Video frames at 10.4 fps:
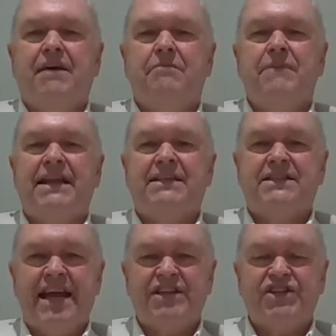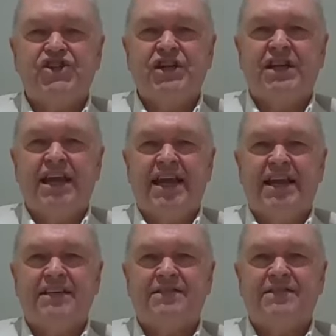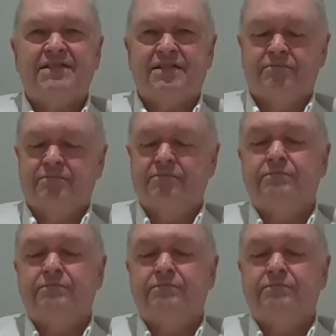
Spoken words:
meditation is